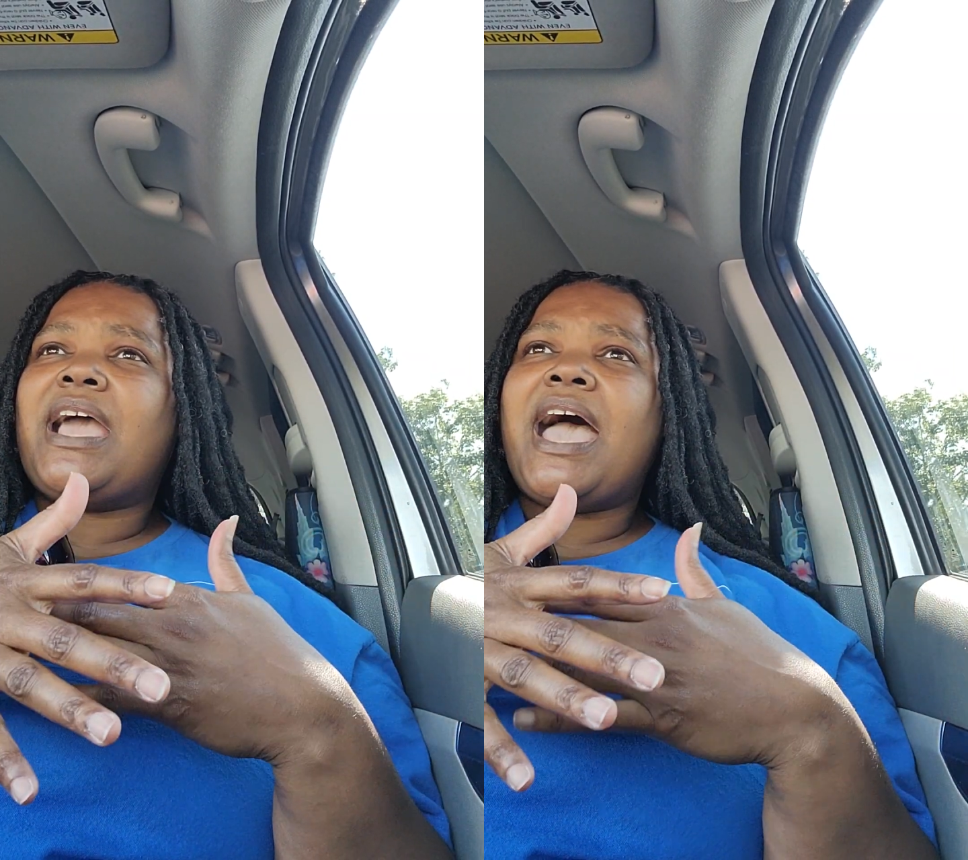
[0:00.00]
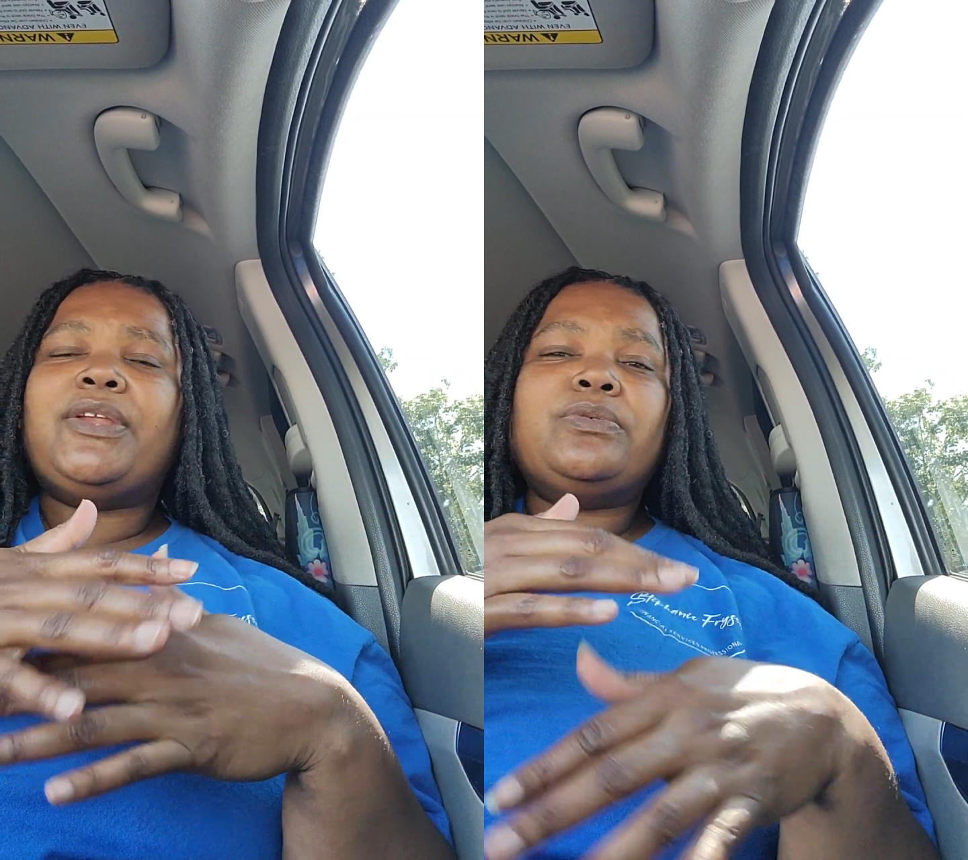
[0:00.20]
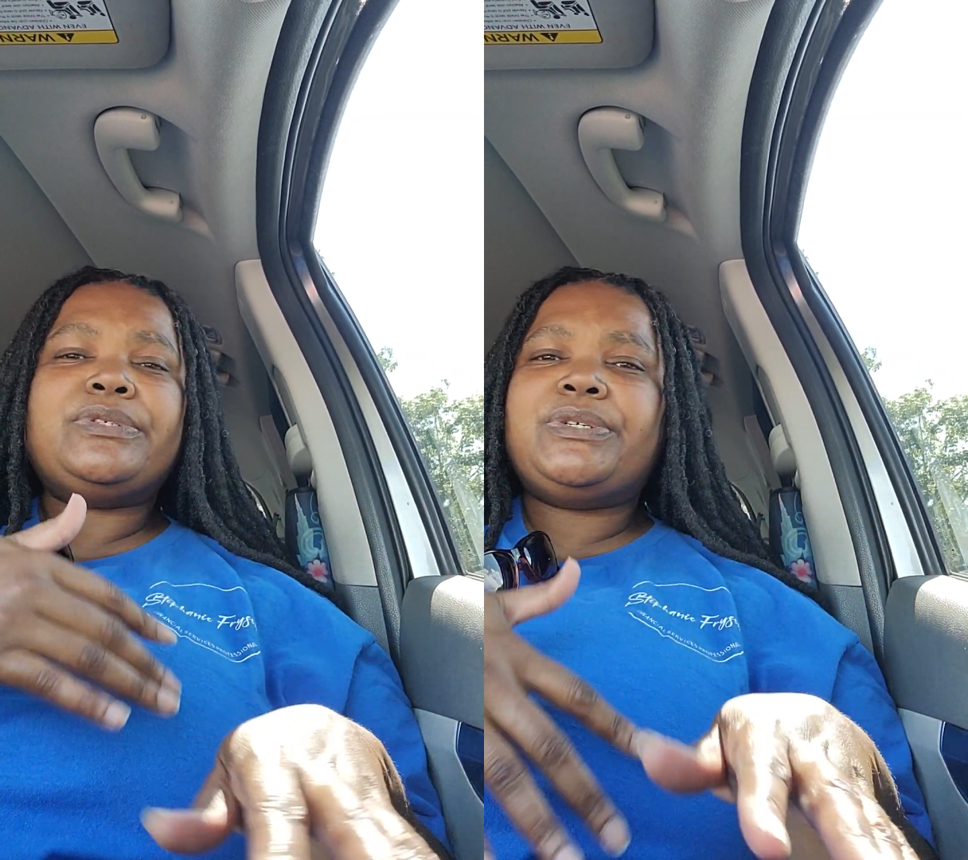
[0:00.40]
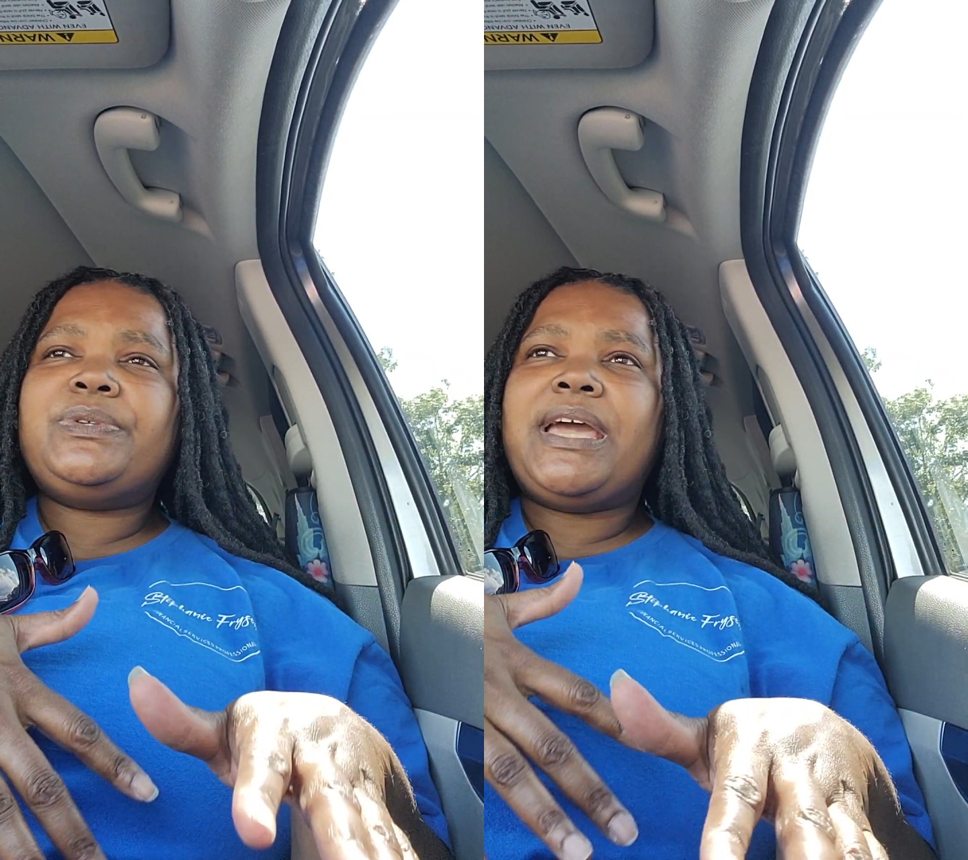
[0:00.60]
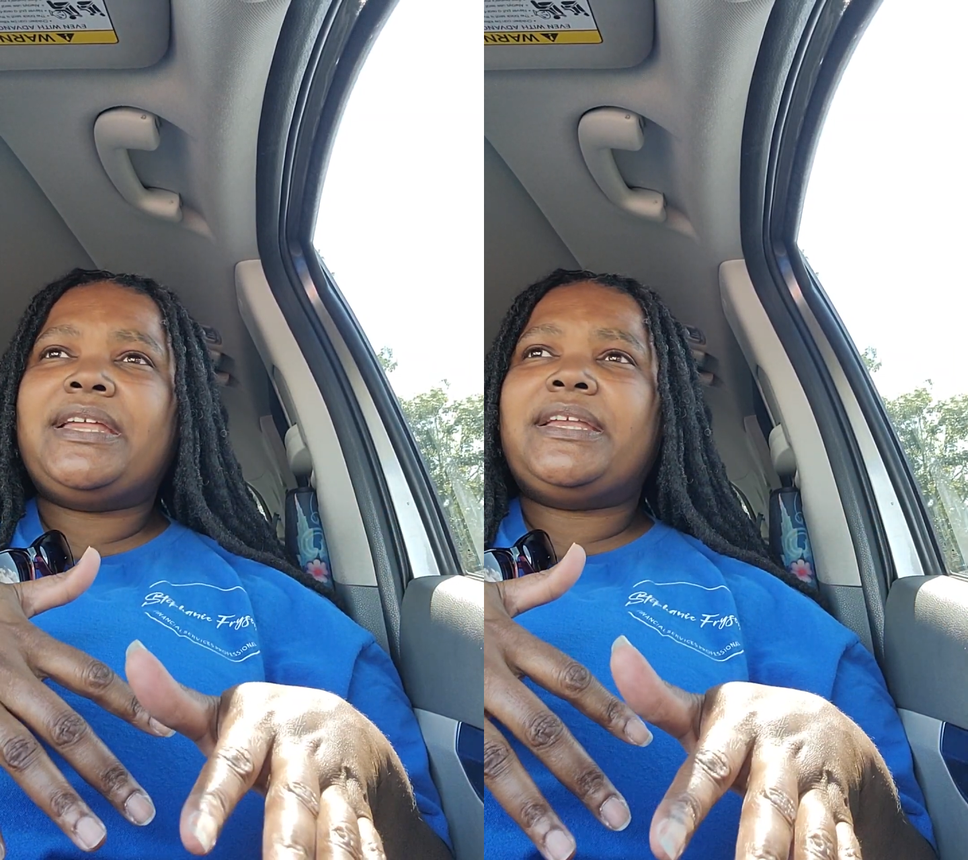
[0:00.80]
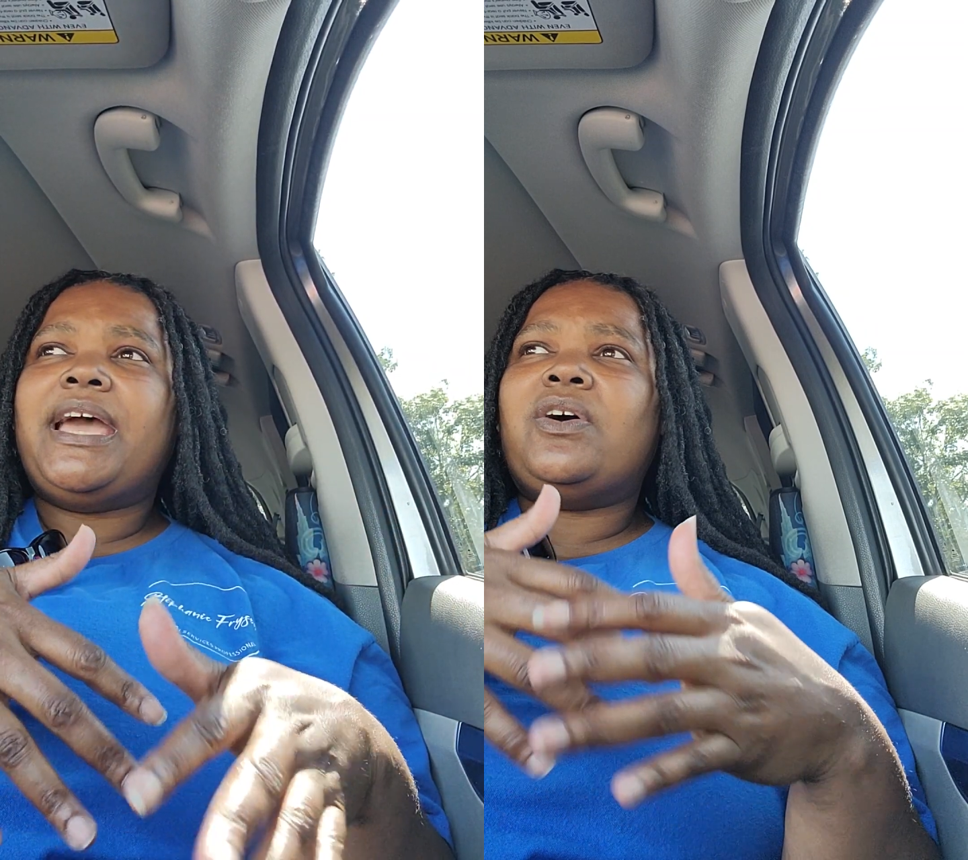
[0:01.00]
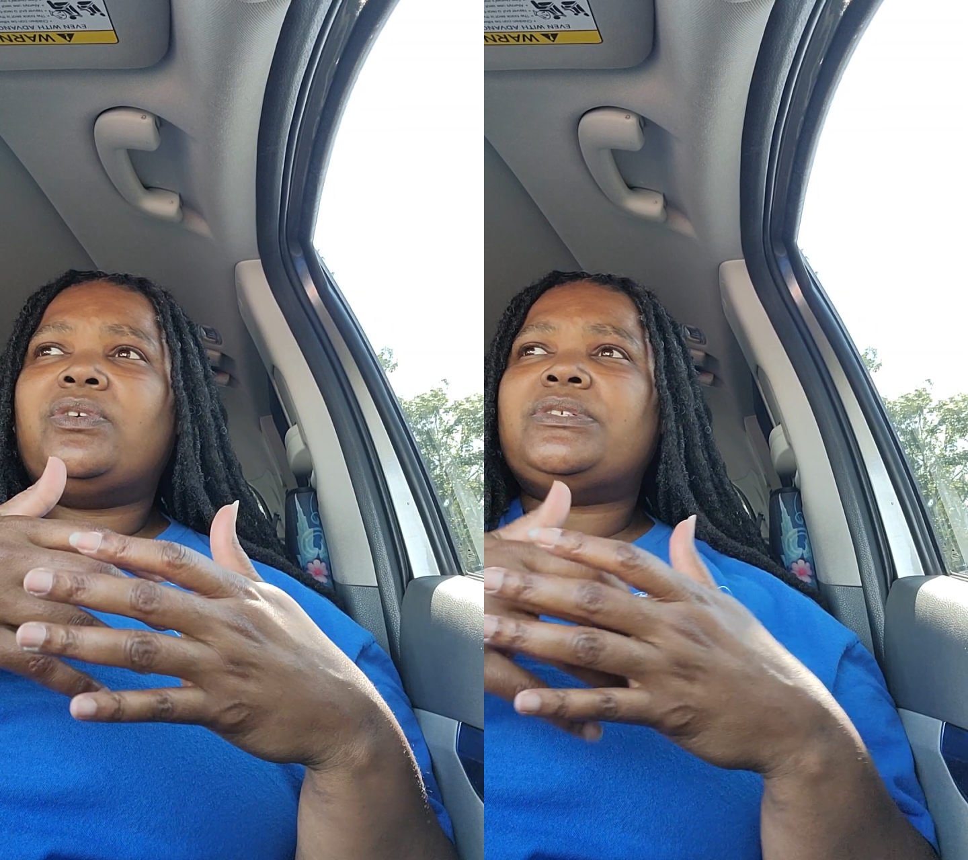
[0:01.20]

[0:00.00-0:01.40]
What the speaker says: I don't do that now,